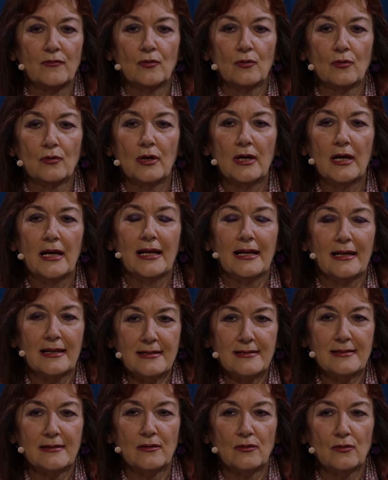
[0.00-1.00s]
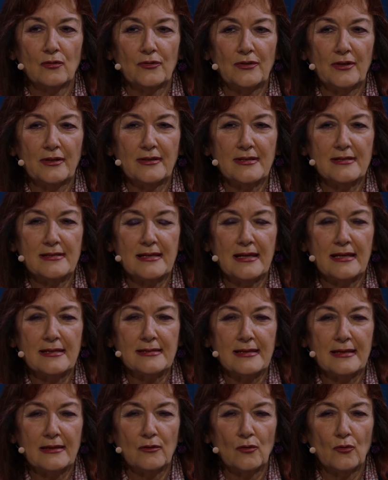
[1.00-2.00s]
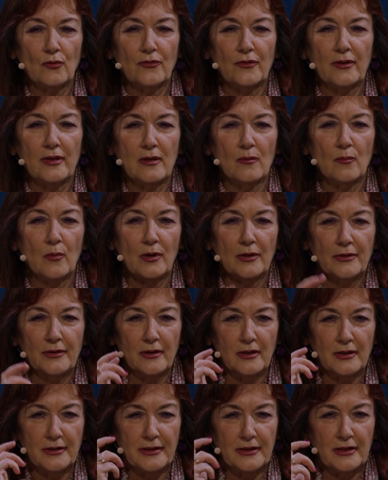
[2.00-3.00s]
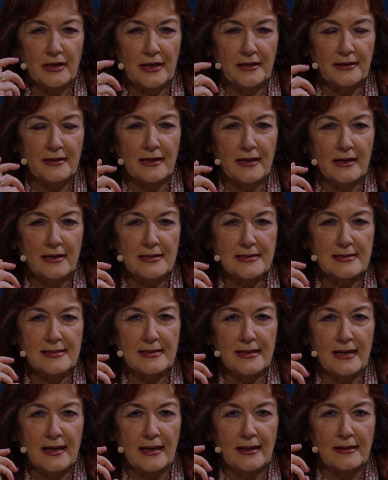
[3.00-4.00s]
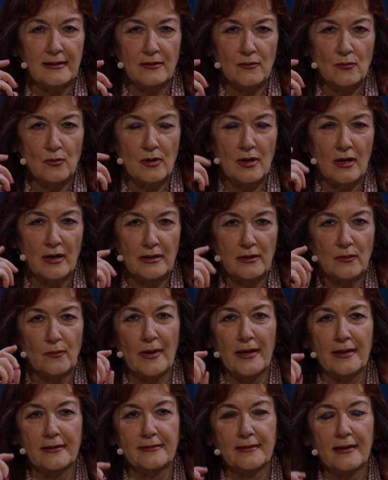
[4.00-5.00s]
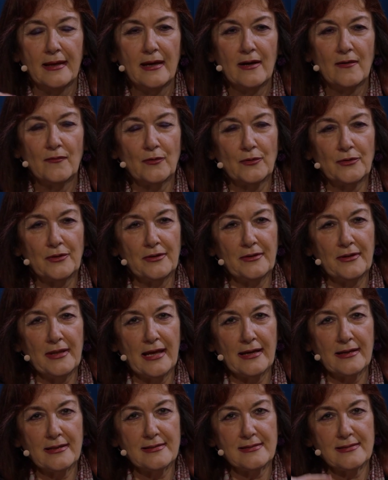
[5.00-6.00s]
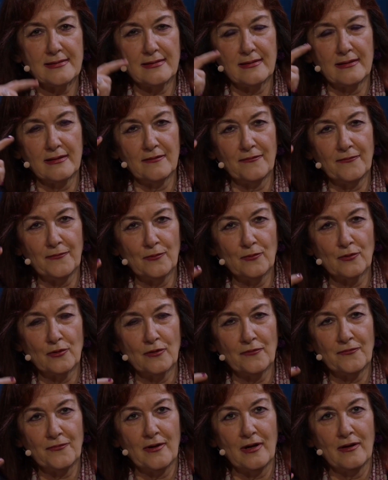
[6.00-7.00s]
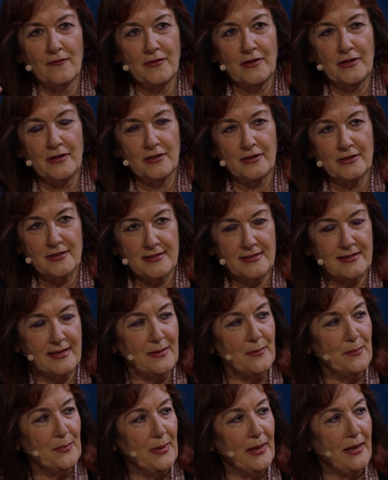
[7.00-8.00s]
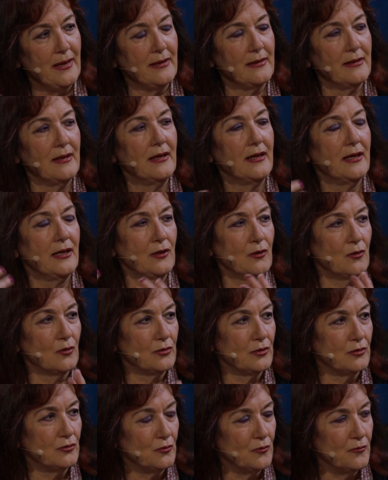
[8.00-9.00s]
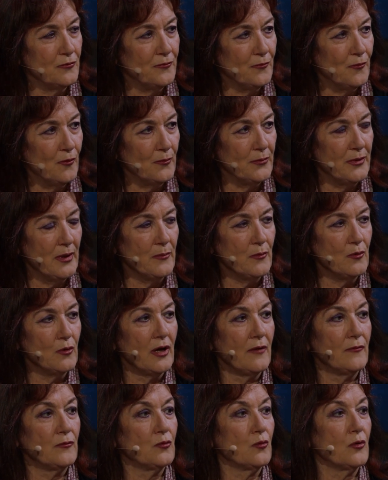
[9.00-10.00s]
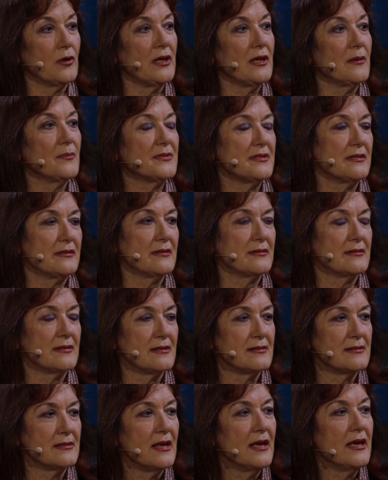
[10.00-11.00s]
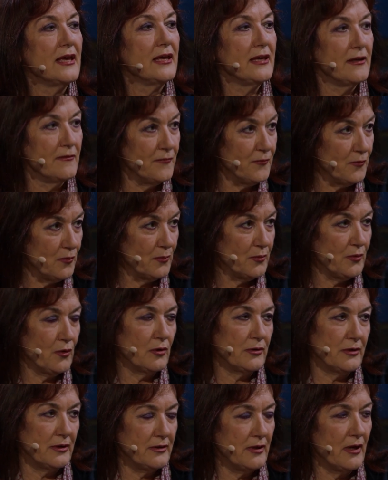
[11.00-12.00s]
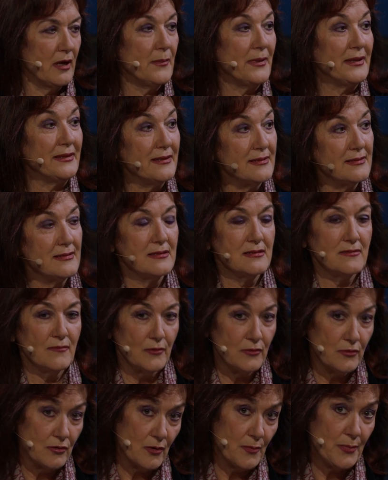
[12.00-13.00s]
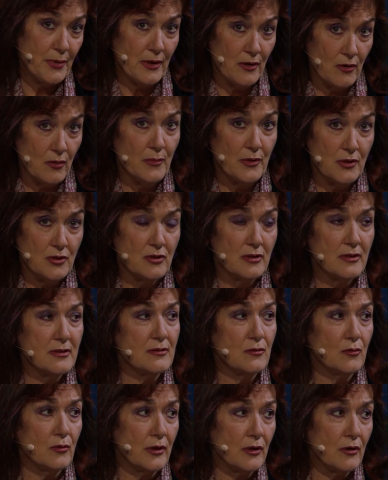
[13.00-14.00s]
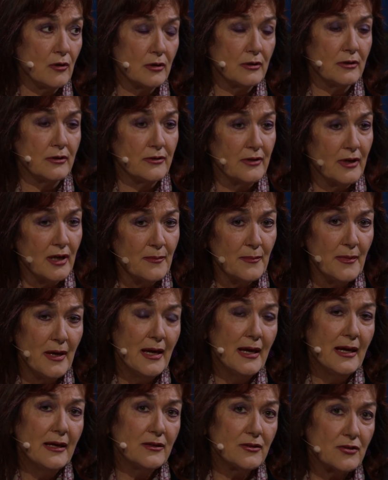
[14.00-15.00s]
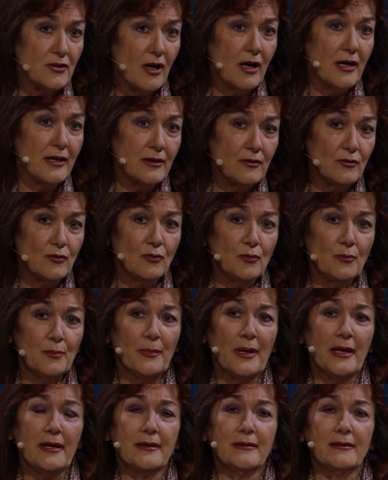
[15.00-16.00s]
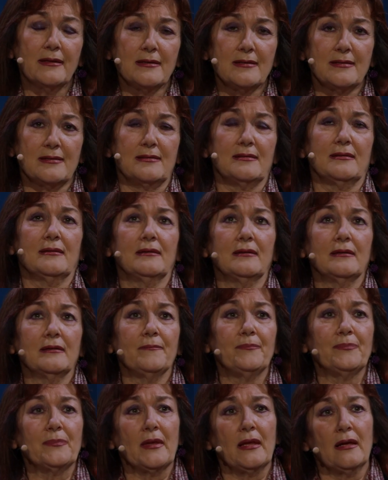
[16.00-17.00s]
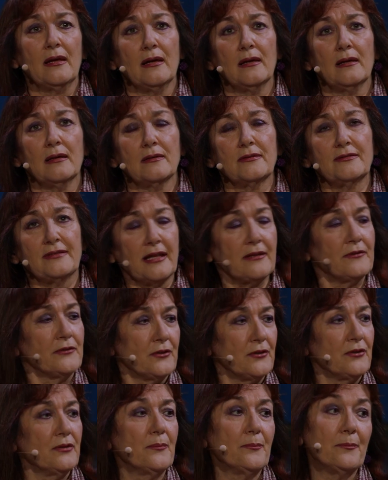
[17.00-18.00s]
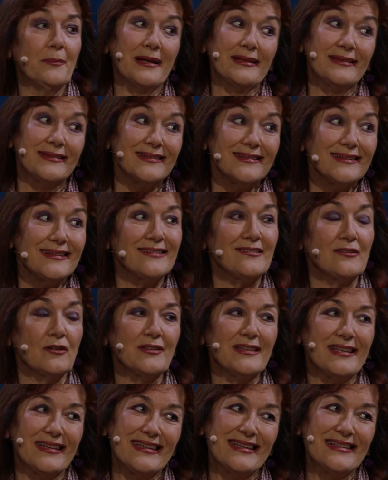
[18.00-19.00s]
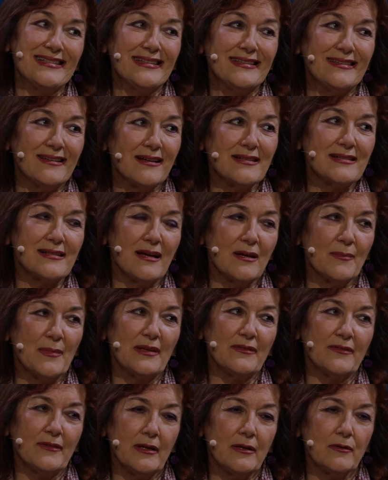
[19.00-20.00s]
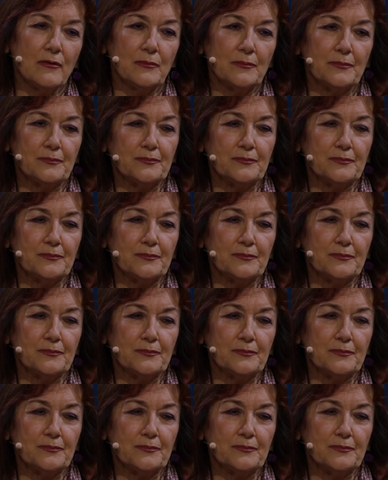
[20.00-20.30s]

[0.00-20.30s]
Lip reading: to listen to citizens and to see what are their ideas, and you can't wait for the next 4 or 5 years campaign in order to inform them. You have to keep citizens informed all the time, and this is what European Commission is doing all the time, trying to make this standard, but it's not an easy task, I must tell you.